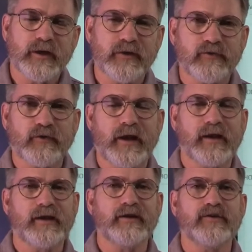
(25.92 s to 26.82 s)

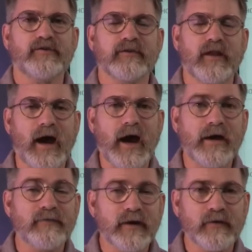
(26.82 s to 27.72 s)
Israeli News
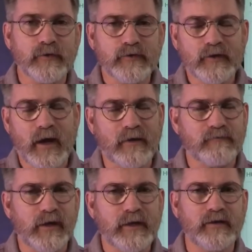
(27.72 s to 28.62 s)
Live, and we do
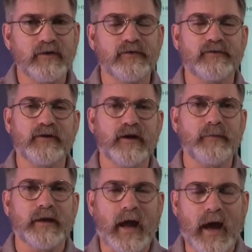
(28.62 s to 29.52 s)
have breaking news
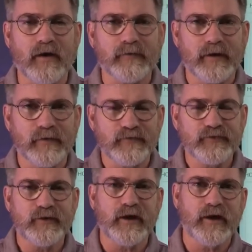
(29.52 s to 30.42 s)
coming out of
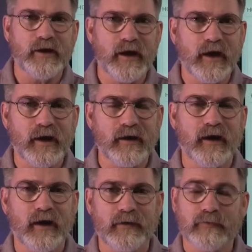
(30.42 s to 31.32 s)
Syria.
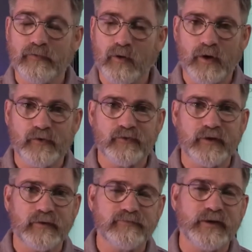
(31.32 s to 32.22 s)
Of course,
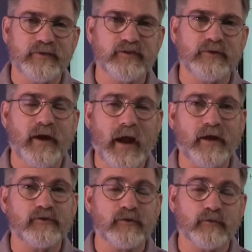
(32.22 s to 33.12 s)
the offensive
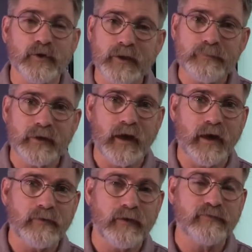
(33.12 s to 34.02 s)
has really
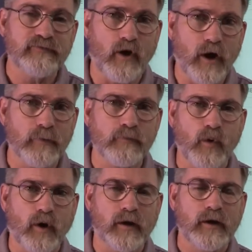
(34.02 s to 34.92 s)
begun far
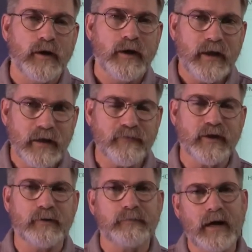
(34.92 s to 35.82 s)
more
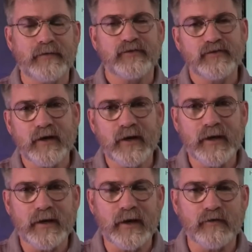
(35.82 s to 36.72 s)
heavier by the
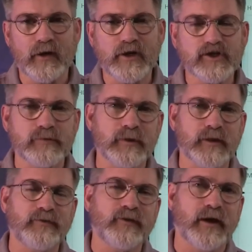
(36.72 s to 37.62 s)
Syrian and Russian
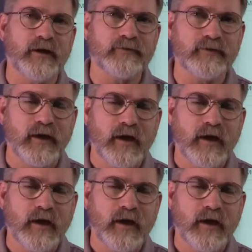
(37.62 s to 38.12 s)
militaries